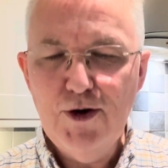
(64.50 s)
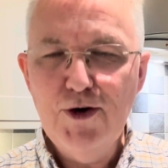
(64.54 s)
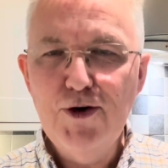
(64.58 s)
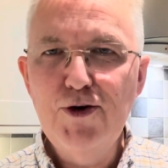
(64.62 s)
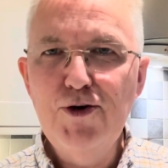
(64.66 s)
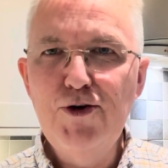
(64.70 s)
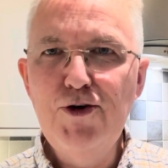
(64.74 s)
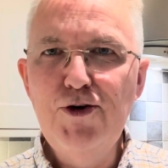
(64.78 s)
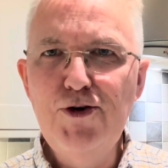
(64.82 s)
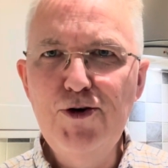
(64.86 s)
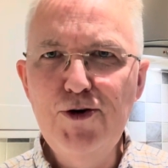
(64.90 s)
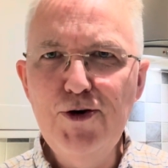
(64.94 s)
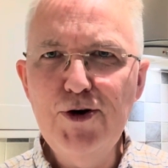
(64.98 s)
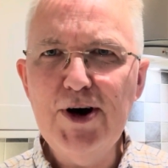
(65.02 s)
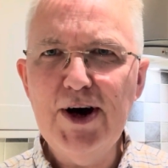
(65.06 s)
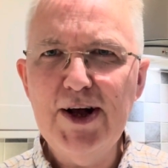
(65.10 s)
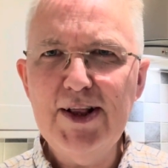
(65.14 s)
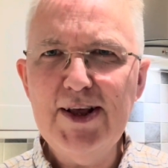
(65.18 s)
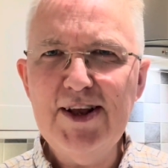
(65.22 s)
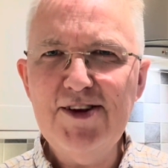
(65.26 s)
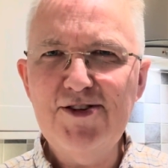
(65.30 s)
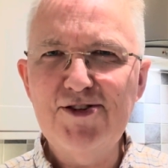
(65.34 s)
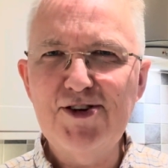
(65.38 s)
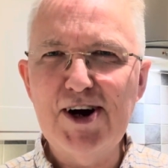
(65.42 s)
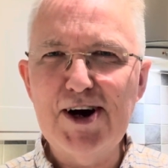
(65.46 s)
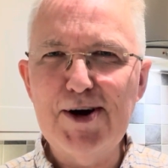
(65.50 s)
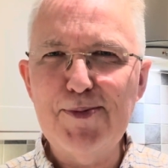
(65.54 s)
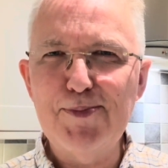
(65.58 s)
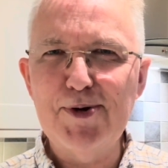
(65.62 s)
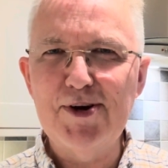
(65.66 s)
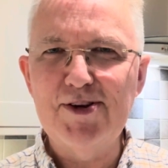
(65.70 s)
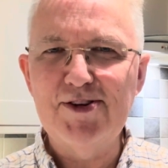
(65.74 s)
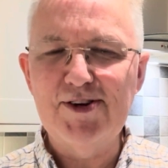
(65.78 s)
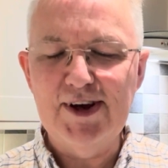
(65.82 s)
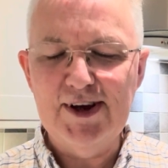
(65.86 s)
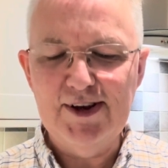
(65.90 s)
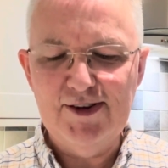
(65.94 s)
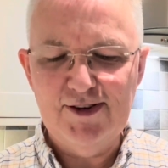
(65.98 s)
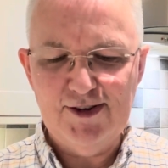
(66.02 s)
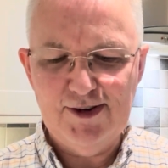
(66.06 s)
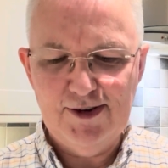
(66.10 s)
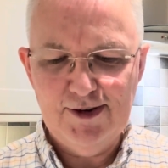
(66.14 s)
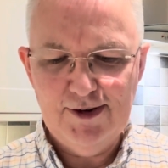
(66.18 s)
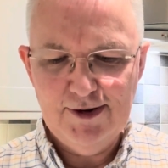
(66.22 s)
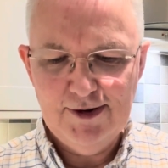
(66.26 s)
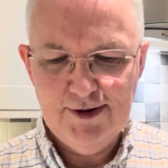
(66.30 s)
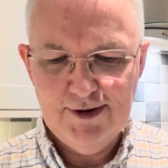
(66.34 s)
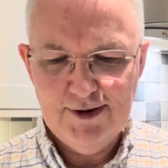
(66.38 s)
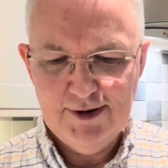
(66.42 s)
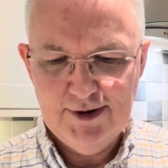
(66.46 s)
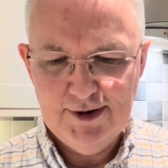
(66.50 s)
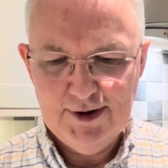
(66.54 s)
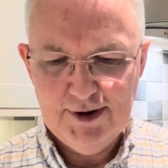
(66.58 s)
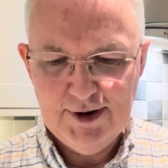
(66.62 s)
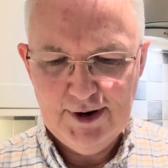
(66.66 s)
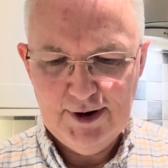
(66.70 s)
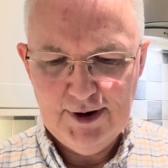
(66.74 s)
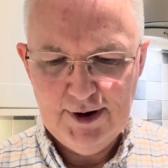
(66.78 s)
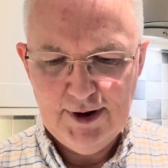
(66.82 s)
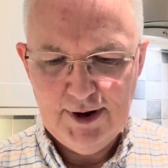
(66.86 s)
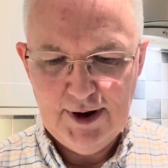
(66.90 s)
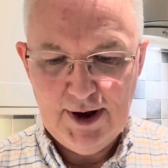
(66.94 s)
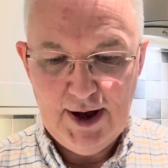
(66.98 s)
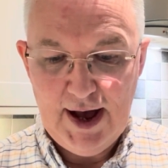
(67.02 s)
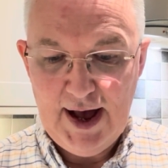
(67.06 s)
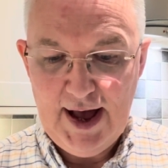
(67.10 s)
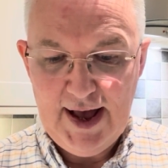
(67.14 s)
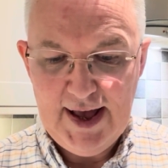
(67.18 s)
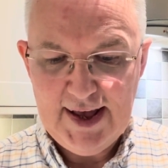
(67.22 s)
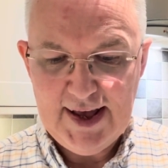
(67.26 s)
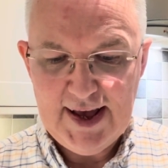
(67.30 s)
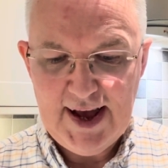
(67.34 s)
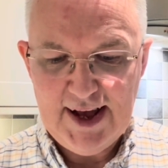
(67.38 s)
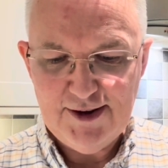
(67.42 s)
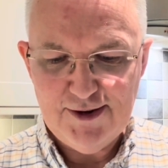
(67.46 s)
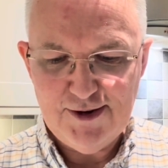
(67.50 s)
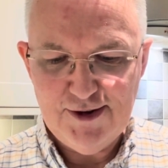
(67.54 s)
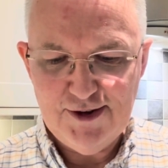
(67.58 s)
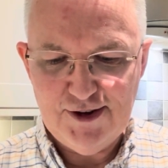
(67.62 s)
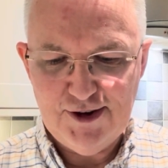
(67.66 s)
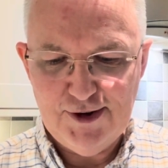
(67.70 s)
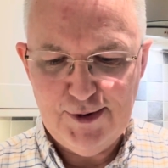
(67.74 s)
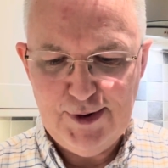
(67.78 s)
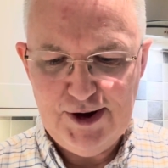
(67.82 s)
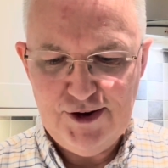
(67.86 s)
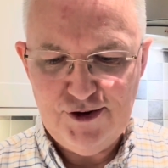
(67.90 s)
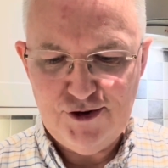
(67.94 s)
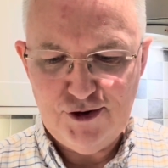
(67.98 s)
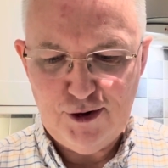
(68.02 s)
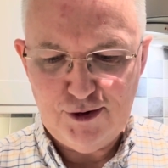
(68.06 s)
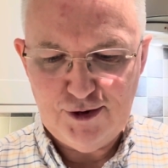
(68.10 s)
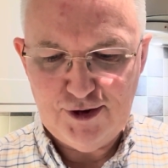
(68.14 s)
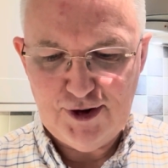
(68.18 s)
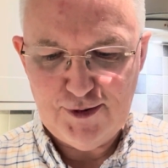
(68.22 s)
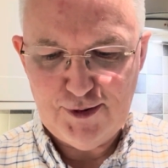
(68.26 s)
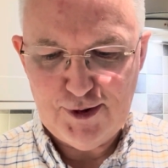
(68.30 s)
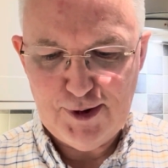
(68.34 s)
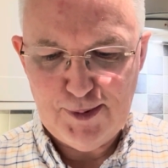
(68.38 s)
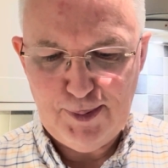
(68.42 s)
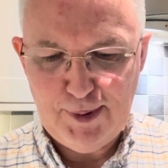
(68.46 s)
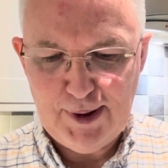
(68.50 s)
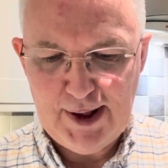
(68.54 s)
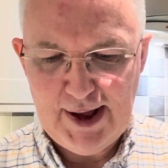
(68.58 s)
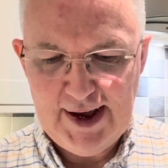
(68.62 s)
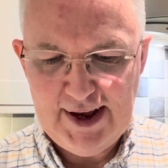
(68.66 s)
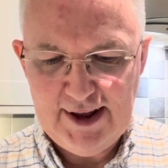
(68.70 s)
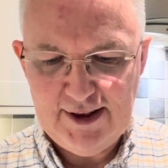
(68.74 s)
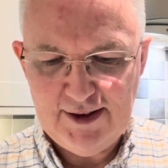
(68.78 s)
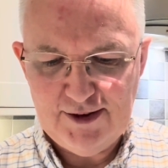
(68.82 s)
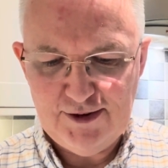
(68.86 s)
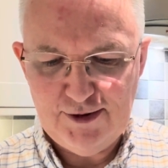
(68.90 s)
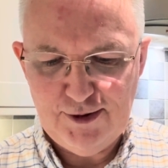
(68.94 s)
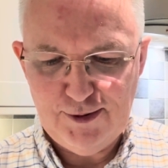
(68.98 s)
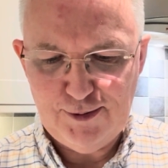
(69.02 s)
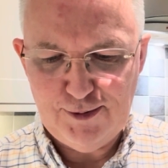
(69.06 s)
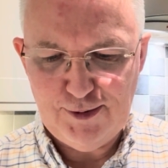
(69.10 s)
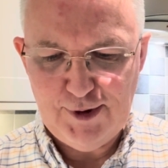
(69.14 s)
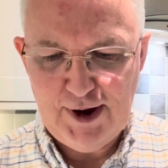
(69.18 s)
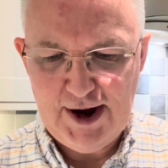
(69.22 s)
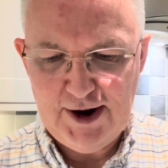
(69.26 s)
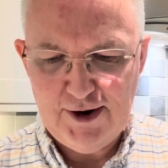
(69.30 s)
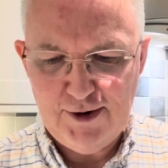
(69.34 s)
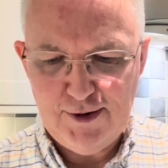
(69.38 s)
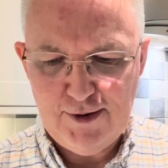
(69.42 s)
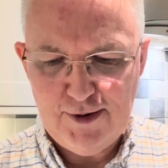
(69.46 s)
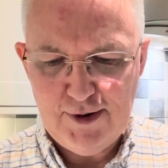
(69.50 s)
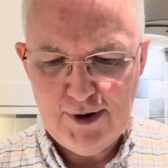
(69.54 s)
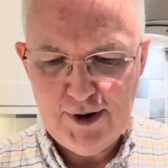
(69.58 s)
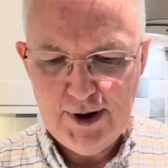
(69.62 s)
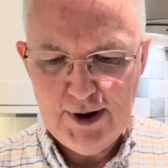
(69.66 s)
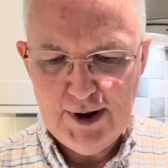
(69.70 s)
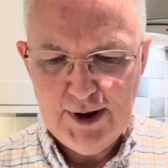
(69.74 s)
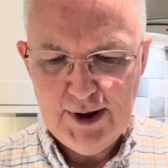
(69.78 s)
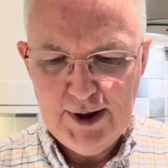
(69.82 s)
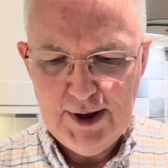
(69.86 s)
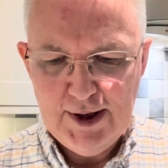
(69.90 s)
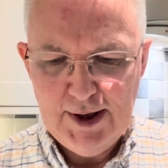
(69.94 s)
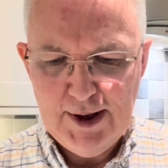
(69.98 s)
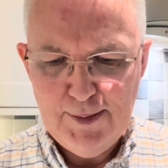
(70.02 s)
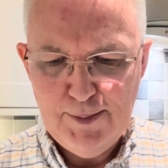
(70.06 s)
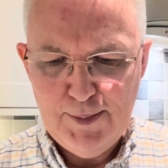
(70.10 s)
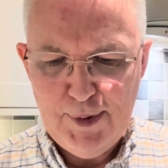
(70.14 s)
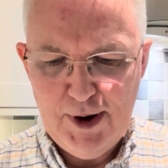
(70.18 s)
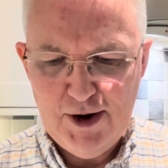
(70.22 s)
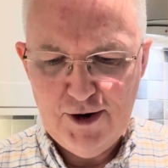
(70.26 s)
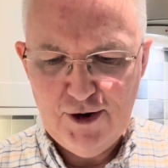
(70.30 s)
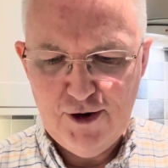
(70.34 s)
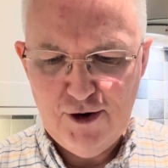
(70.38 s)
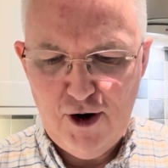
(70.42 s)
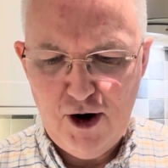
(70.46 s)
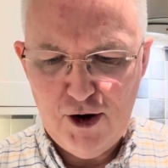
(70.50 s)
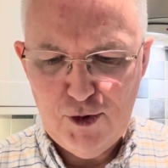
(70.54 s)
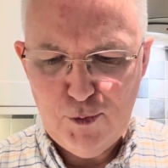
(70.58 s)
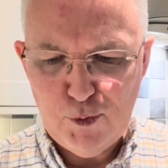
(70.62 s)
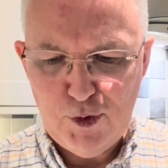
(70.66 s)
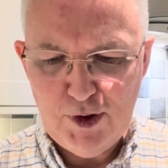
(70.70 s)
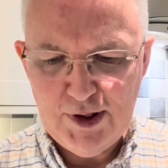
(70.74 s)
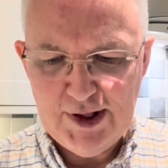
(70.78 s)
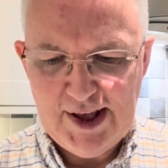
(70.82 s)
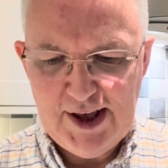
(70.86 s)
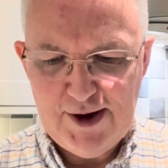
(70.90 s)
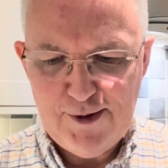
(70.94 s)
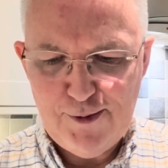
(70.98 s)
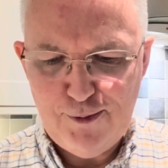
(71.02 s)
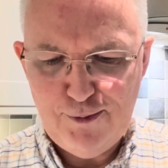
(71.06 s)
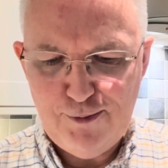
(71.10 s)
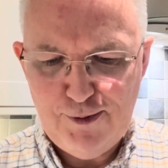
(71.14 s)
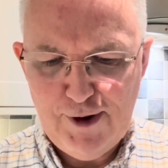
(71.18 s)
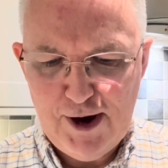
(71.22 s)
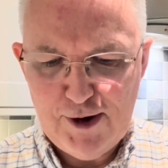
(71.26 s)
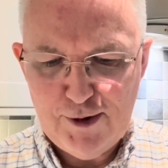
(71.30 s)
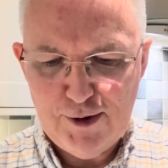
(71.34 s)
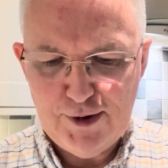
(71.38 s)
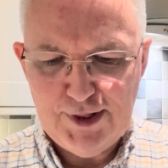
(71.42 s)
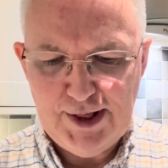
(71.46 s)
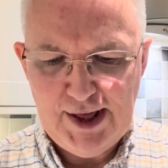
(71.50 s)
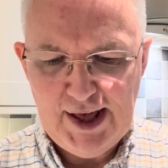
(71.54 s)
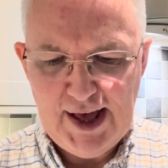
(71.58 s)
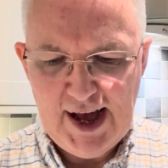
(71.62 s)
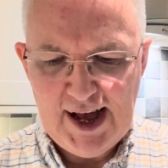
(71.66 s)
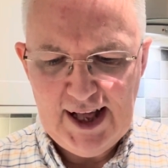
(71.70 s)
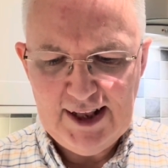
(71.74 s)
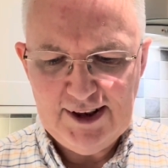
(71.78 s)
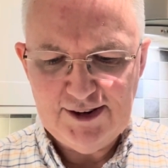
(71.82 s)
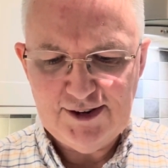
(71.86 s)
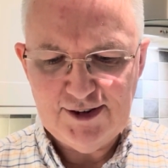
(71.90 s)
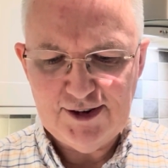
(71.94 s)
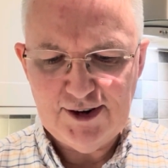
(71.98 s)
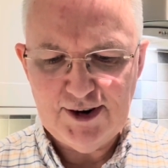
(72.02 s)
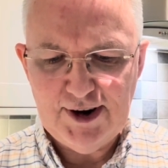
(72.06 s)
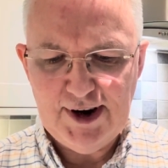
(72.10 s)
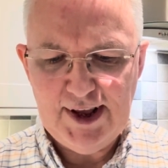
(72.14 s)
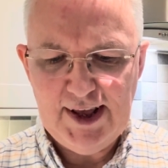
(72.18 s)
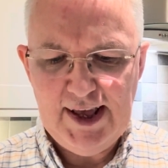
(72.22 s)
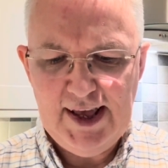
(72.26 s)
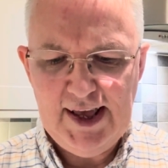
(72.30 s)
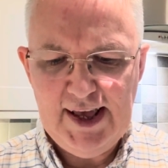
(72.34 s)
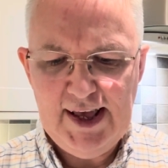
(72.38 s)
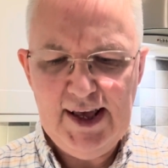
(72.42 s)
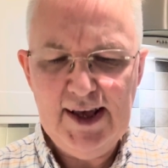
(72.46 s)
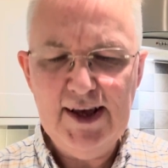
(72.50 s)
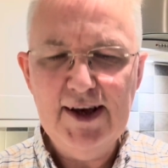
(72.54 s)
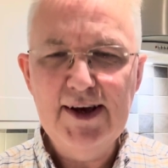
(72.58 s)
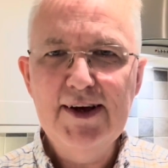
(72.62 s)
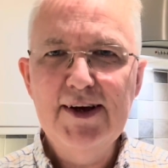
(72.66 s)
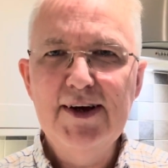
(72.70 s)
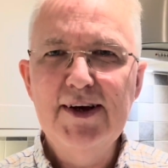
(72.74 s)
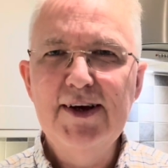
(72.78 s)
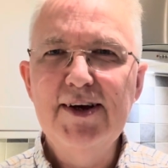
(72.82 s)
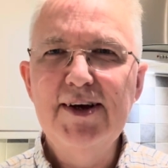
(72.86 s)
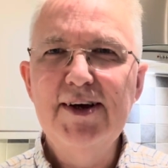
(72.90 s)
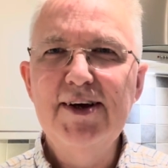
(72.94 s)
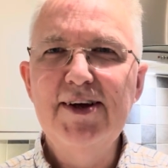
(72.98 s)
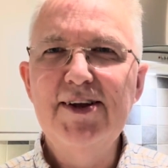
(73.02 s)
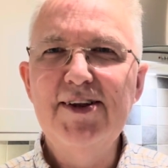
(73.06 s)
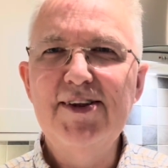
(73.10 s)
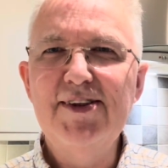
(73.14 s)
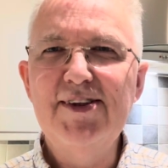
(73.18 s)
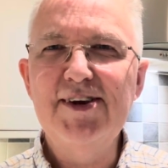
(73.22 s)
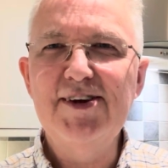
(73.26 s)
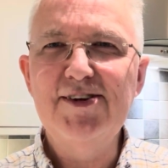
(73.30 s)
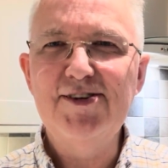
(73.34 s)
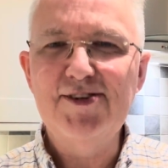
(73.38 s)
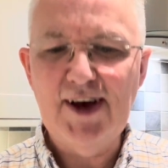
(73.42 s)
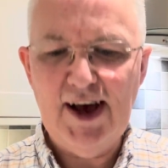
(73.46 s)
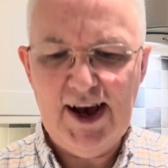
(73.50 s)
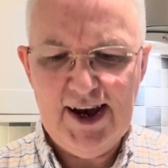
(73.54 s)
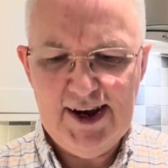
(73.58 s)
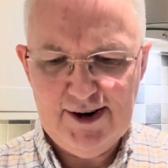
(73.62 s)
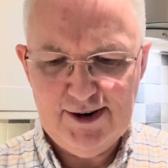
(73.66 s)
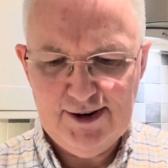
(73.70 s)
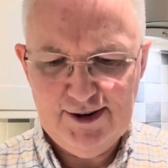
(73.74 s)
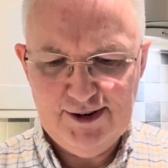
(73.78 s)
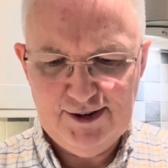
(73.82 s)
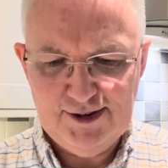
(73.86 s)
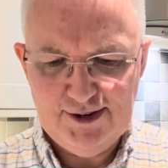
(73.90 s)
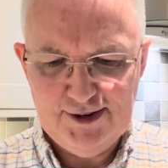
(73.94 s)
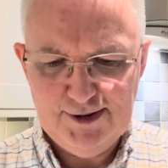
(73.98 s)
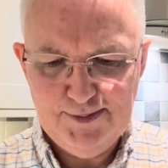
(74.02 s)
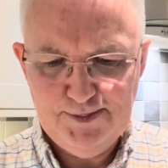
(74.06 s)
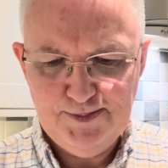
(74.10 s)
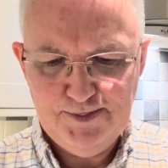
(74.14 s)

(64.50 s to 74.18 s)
you can interpret it." "I cannot do it," Joseph replied to Pharaoh, "but God will give Pharaoh the answer he desires."